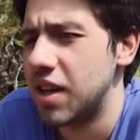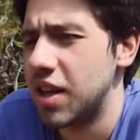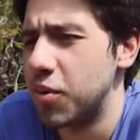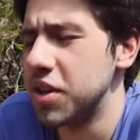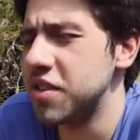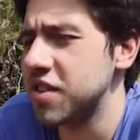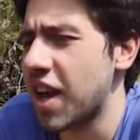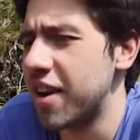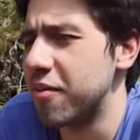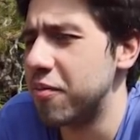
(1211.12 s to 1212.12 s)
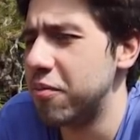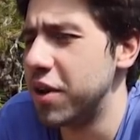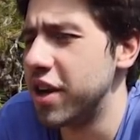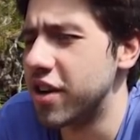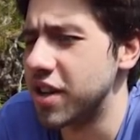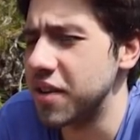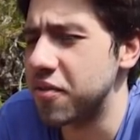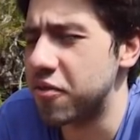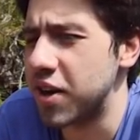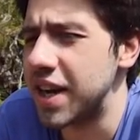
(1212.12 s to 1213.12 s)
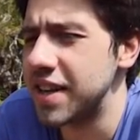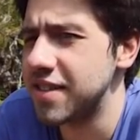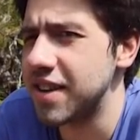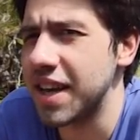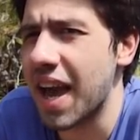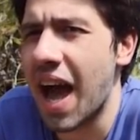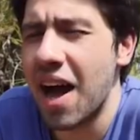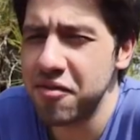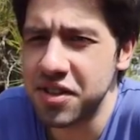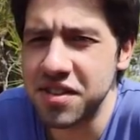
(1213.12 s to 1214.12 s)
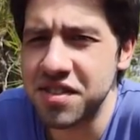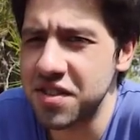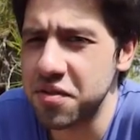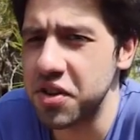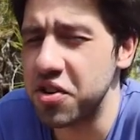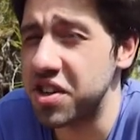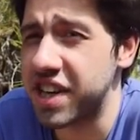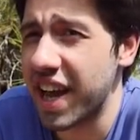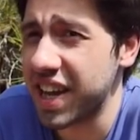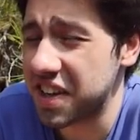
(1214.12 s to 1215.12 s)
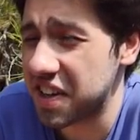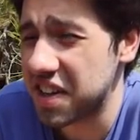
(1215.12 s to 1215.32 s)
Well, this is kind of weirdly phrased. Like have in the sense of in your deck,